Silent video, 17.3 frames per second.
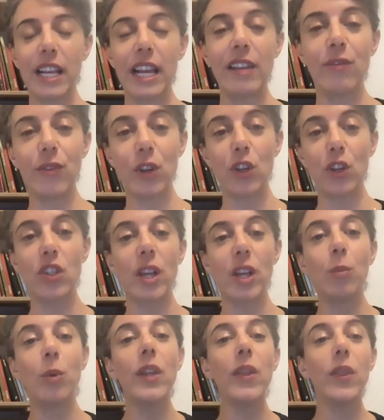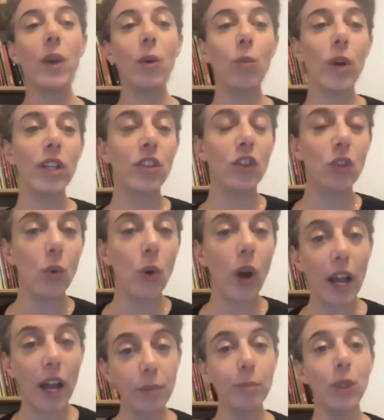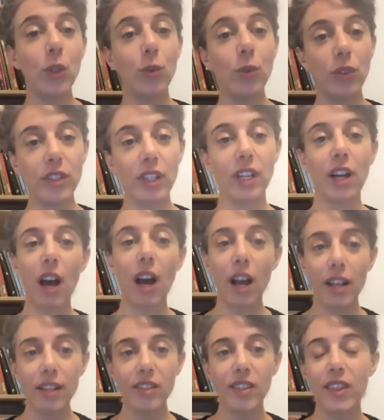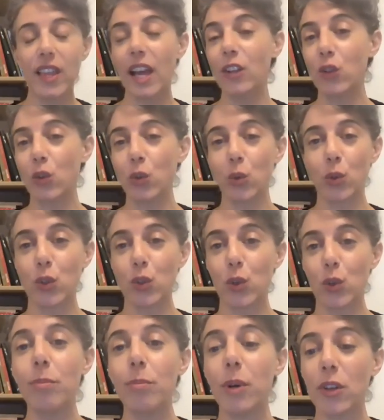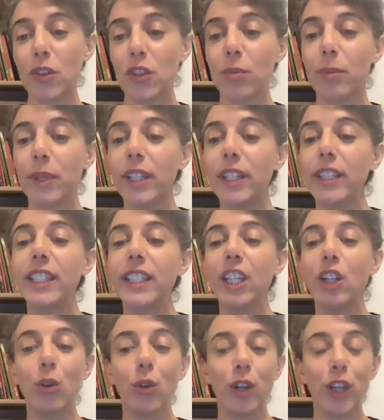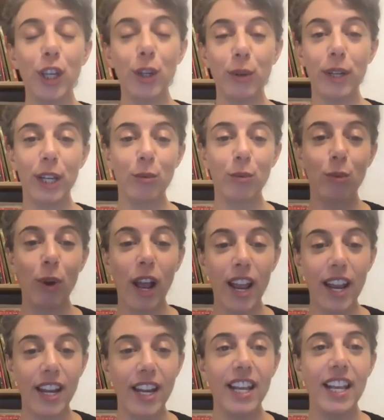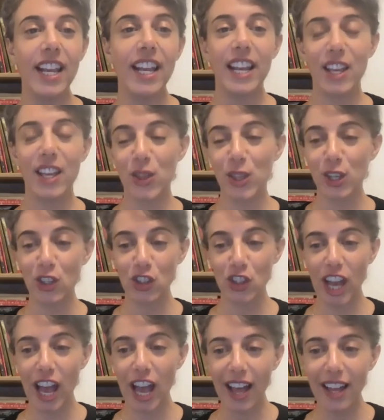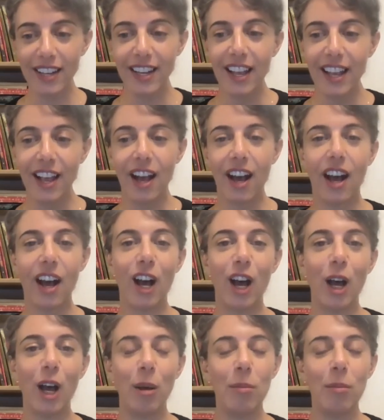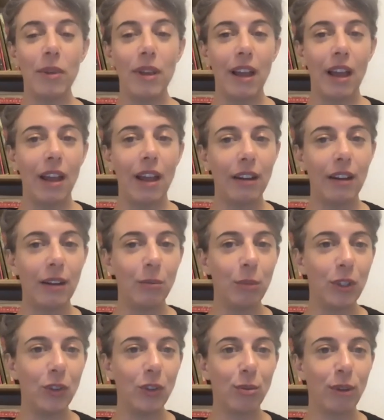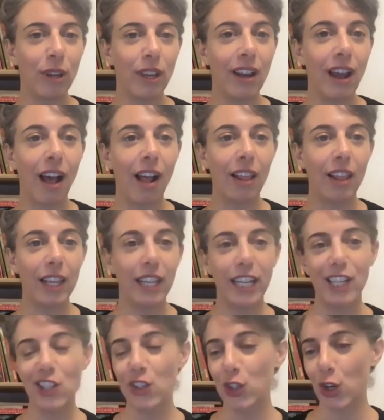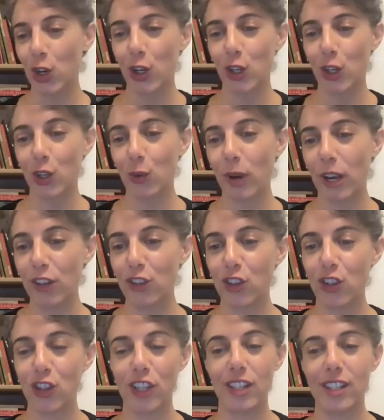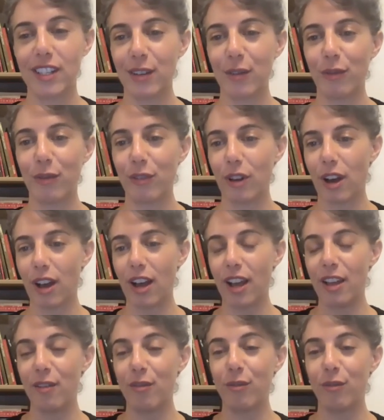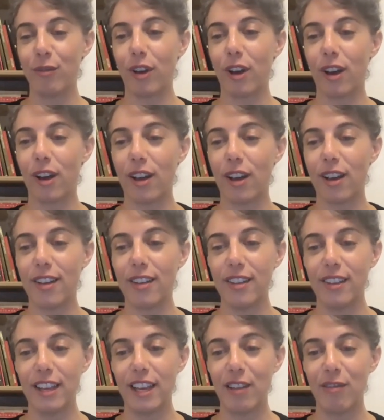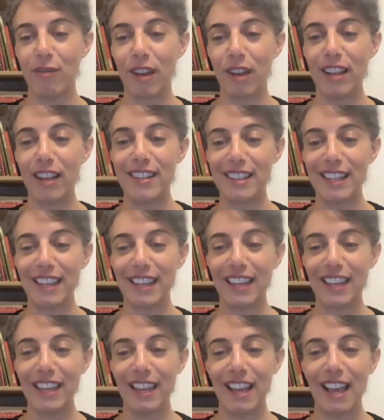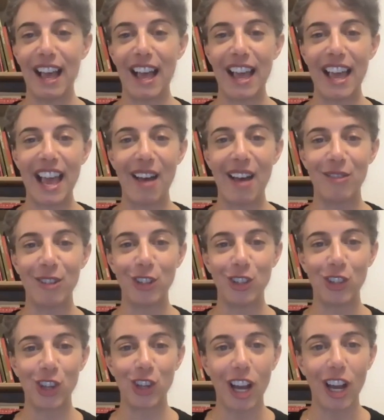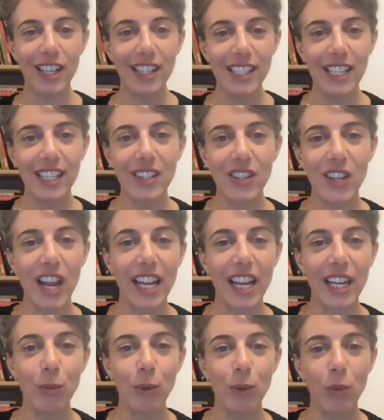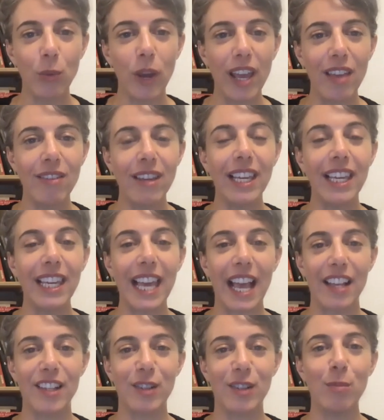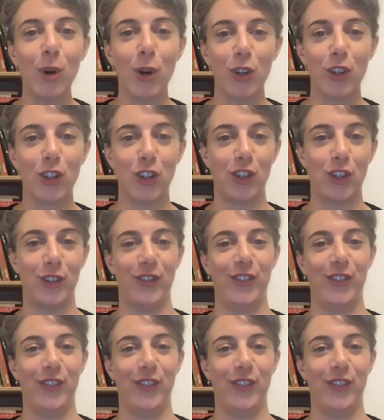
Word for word: If there's someone that wants to unmute and ask, that's also a possibility, or you can write in the chat. Um, and in between, I'll insert questions if, uh, if, uh, if I see I have a chance. Is there anyone waving? Yes, Mush.